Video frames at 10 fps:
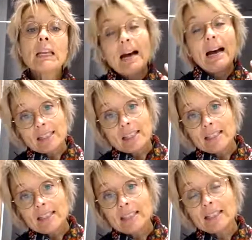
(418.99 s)
As I
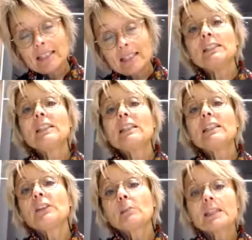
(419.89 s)
said, even if
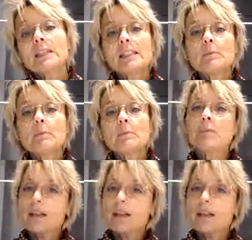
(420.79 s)
it may seem to be a